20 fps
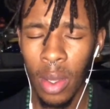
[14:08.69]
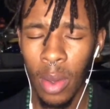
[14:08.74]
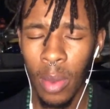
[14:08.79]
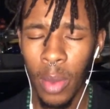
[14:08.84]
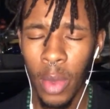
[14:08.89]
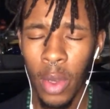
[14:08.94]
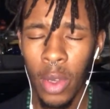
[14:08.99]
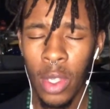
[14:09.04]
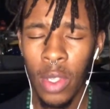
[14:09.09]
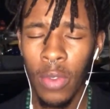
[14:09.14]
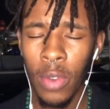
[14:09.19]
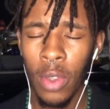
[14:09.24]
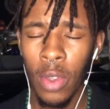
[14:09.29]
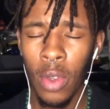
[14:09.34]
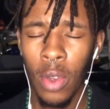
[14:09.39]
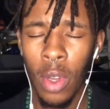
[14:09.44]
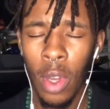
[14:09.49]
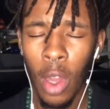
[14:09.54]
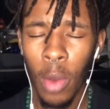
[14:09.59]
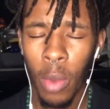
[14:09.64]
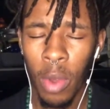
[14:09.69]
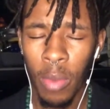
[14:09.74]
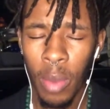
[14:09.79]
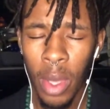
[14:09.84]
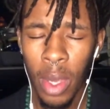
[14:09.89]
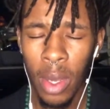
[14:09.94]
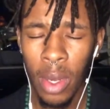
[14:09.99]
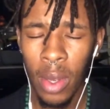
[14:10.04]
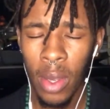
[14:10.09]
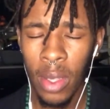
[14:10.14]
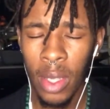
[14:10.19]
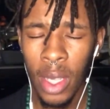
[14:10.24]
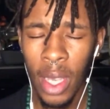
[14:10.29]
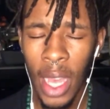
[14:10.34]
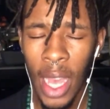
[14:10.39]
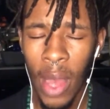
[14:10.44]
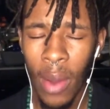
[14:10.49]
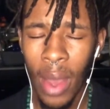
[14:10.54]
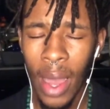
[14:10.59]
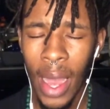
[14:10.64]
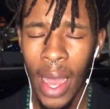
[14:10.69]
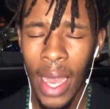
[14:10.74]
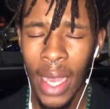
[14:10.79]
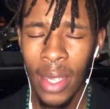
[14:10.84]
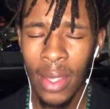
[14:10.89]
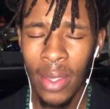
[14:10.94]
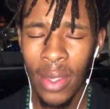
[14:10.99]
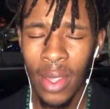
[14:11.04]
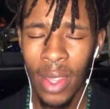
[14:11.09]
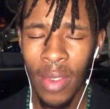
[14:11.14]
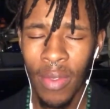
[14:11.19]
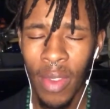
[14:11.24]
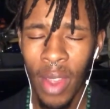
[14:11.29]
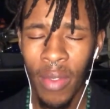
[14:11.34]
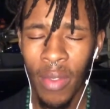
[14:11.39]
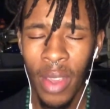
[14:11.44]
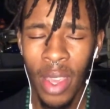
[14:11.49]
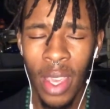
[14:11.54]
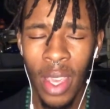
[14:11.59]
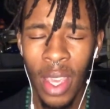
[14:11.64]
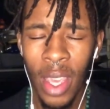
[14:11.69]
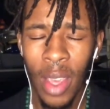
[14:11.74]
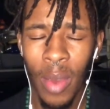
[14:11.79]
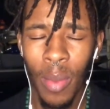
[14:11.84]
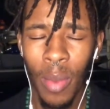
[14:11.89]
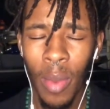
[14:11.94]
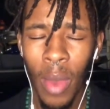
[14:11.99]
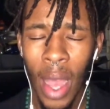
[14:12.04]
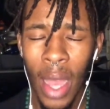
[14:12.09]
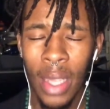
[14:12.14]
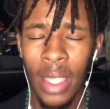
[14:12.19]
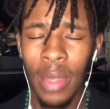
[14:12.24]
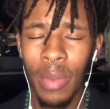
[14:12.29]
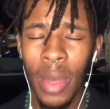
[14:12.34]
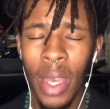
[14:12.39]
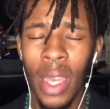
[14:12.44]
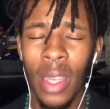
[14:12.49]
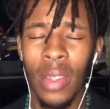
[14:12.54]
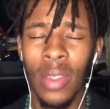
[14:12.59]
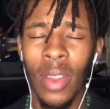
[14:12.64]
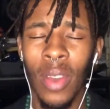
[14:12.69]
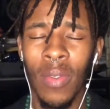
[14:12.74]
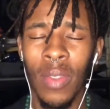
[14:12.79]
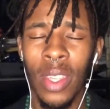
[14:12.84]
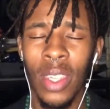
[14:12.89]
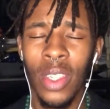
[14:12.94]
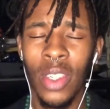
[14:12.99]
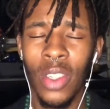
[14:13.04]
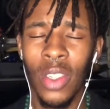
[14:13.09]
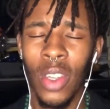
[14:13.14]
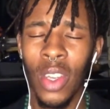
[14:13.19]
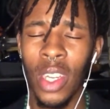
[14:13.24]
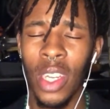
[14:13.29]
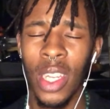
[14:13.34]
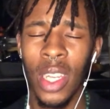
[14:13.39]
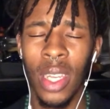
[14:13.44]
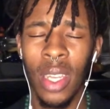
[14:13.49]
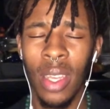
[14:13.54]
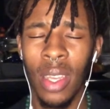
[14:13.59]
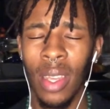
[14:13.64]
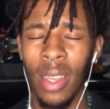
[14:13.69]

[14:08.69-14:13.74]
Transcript: Because for too long we've been closing our eyes to the very key aspects of this journey.